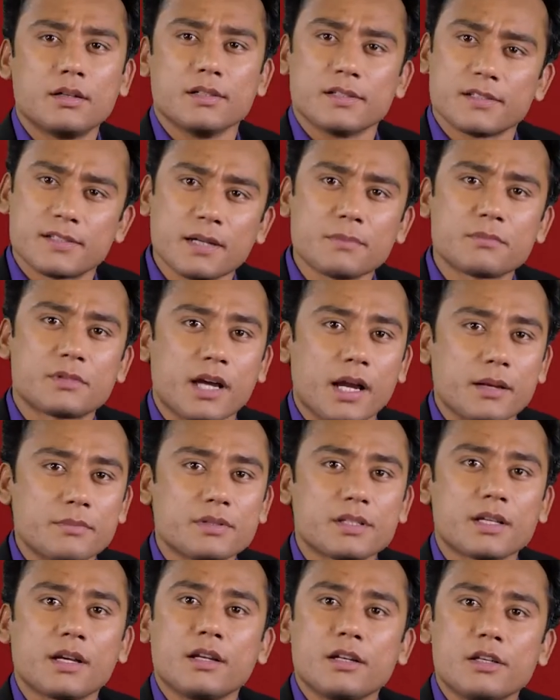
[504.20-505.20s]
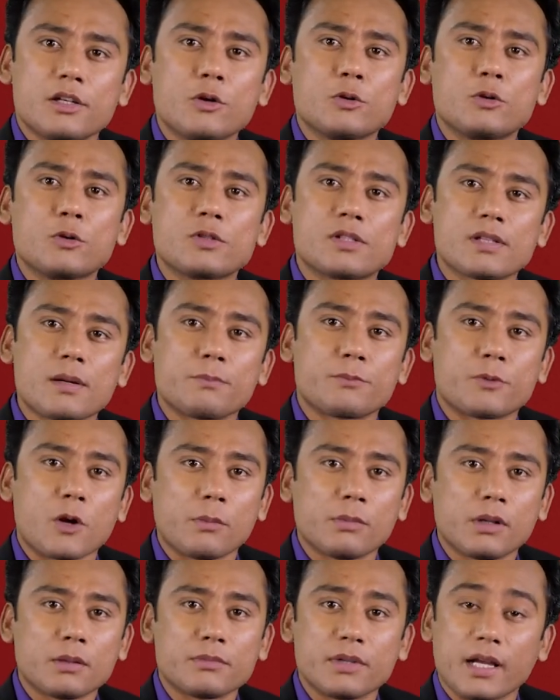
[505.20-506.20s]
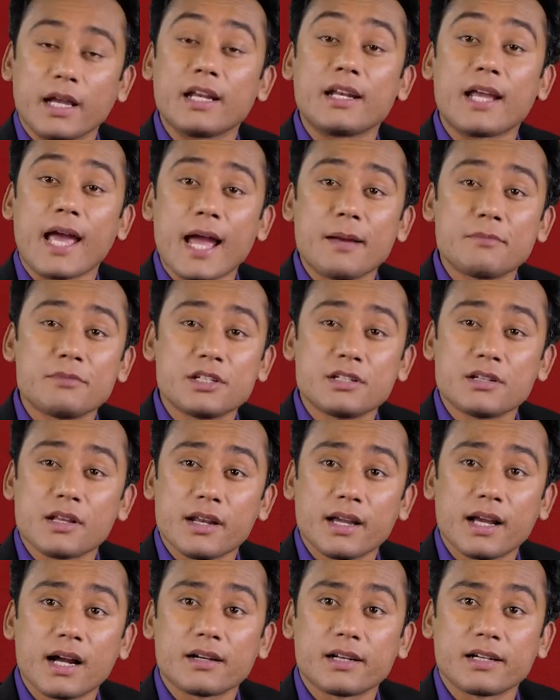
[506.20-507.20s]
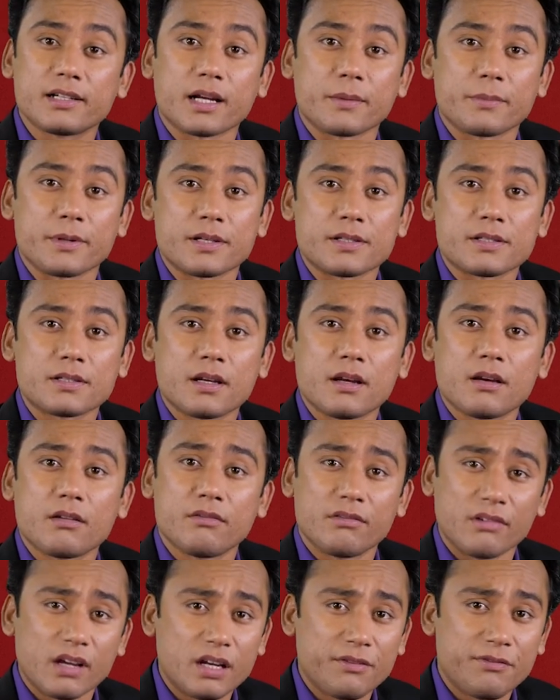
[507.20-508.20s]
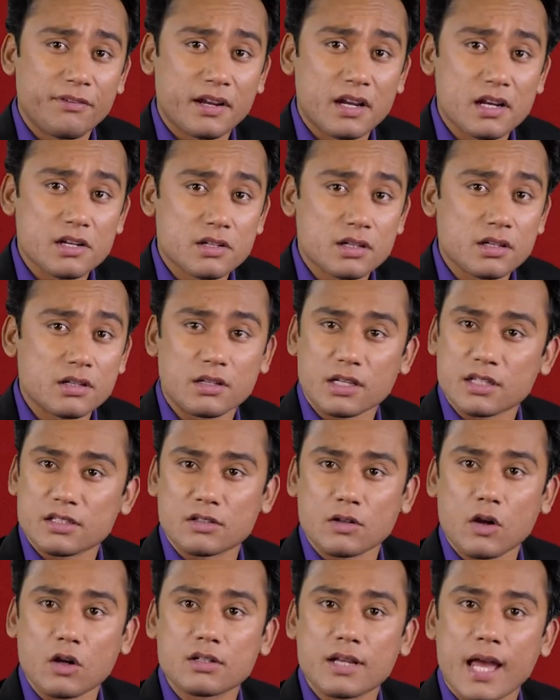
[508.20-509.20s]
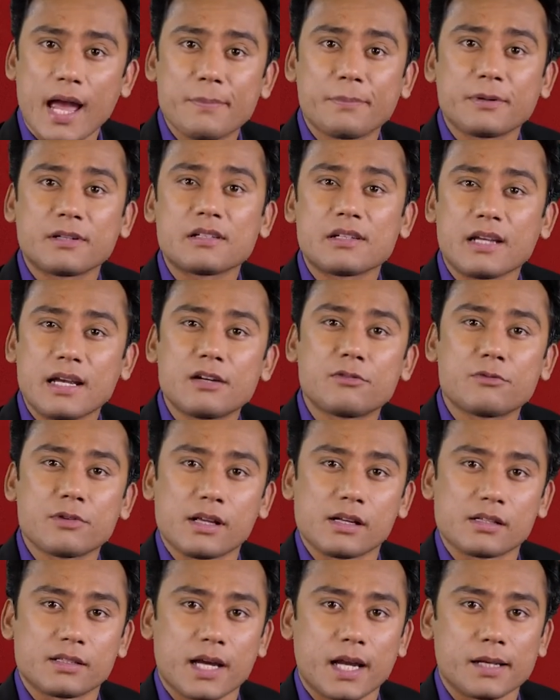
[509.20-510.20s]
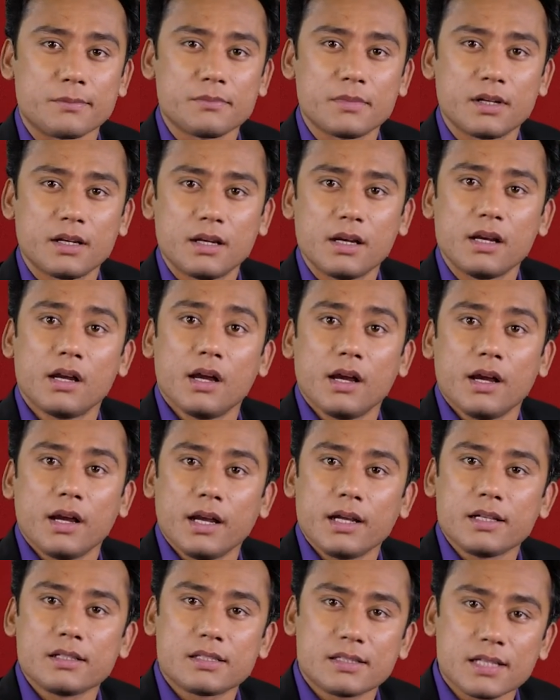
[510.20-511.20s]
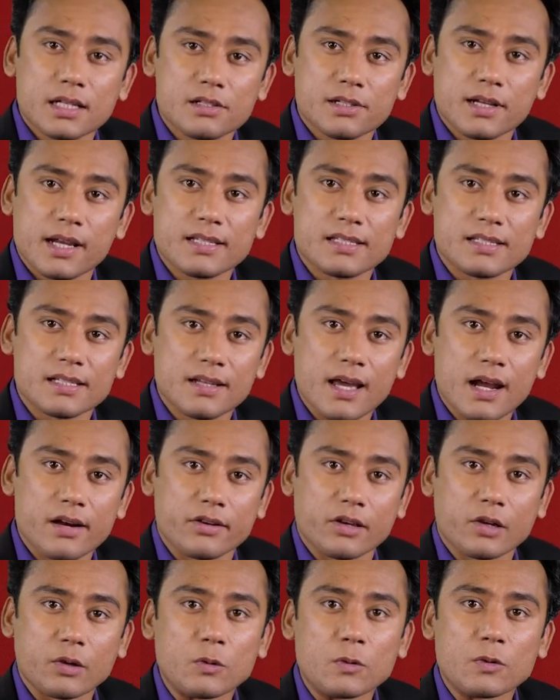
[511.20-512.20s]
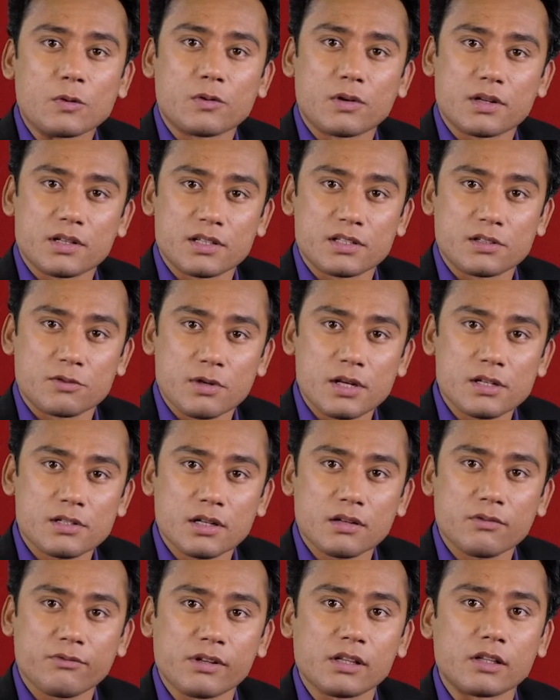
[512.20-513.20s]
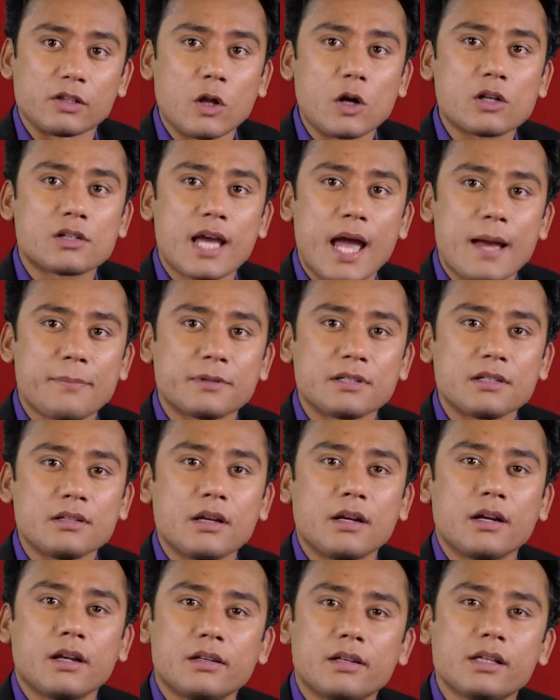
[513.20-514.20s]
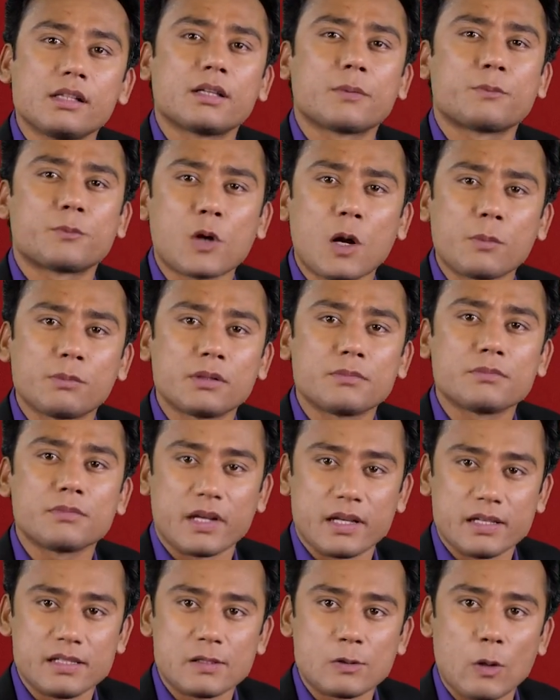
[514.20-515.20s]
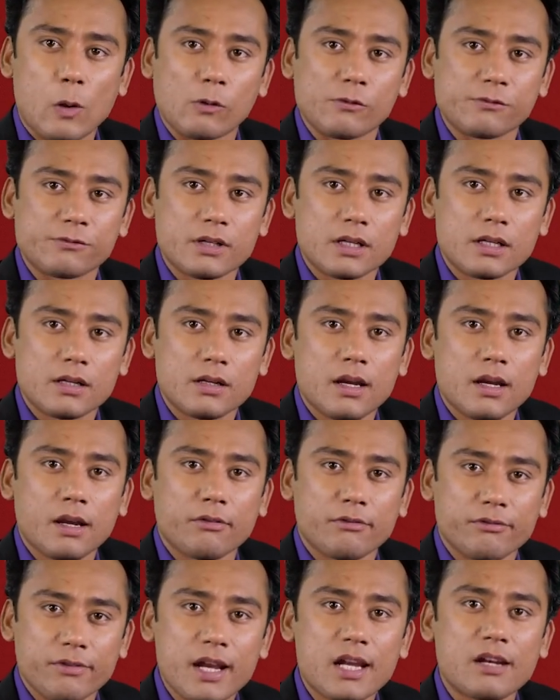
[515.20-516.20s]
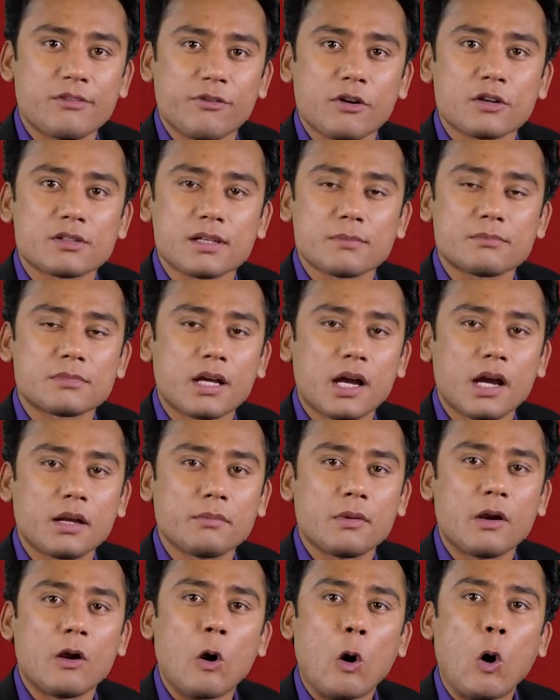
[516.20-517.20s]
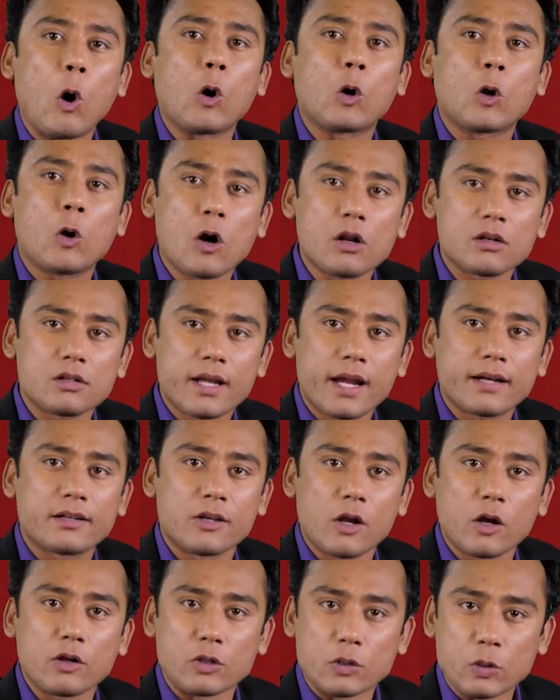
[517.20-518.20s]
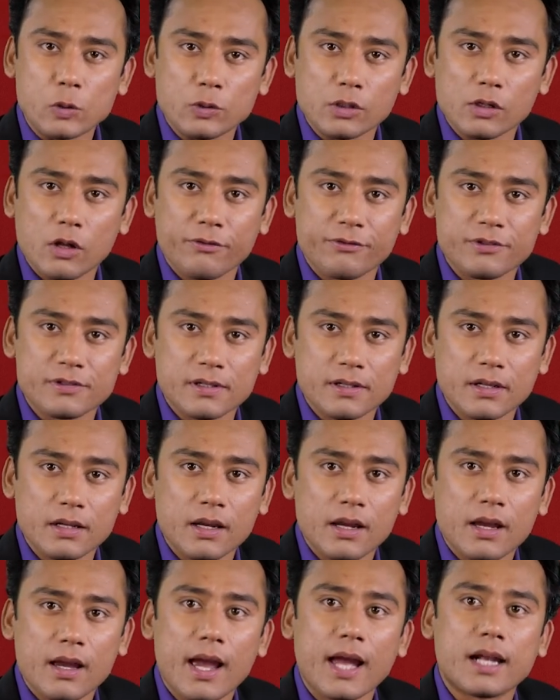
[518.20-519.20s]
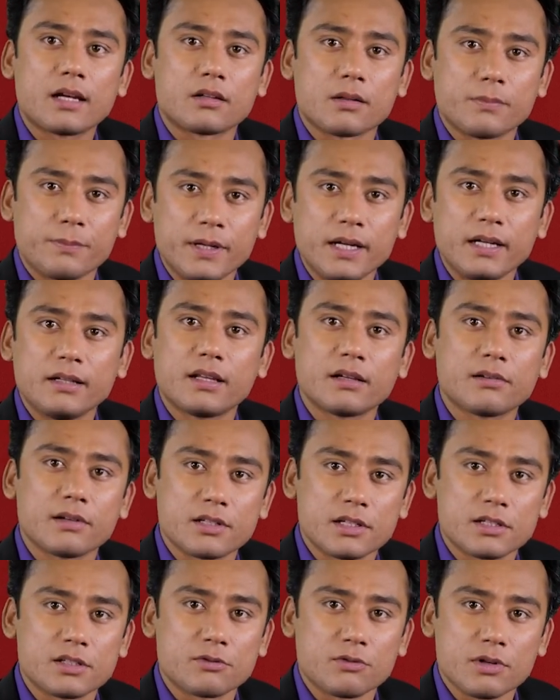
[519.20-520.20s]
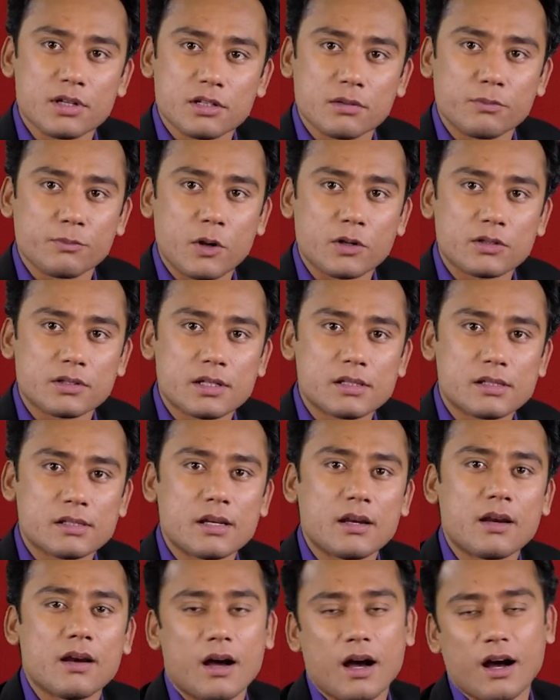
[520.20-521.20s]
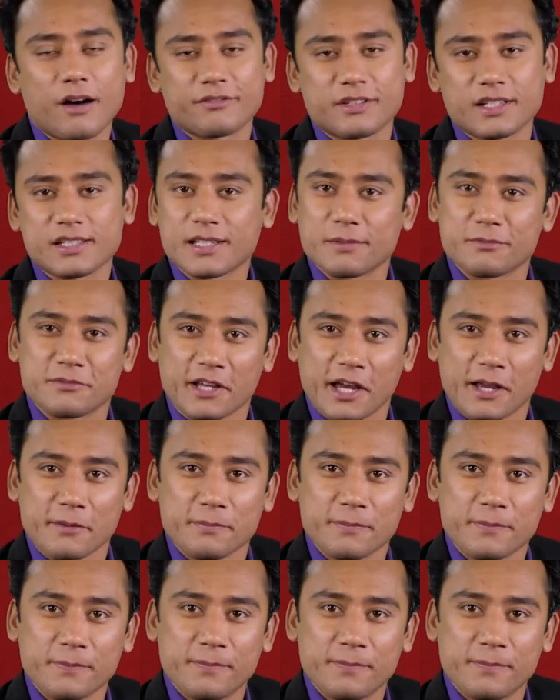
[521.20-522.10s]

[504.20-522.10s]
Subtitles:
Sometimes, due to some problem in MG-NREGA database, verification does not happen in real time. In such case scenario, registration will not happen till the problem is solved. Wait for some time or contact your nodal officer and repeat the registration process after some time.